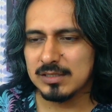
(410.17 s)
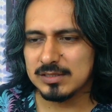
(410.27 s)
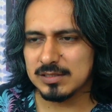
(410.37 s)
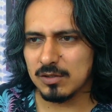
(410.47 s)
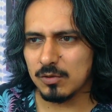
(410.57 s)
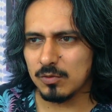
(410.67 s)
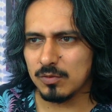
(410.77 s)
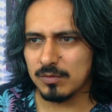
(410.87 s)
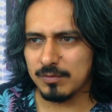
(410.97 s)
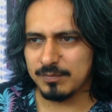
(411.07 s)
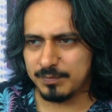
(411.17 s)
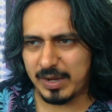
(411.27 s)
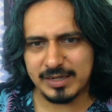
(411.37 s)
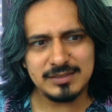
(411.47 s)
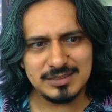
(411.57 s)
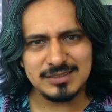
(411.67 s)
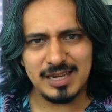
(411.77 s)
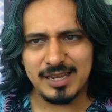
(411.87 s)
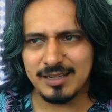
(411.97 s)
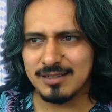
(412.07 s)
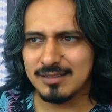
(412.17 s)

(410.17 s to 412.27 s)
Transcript: So back in the day,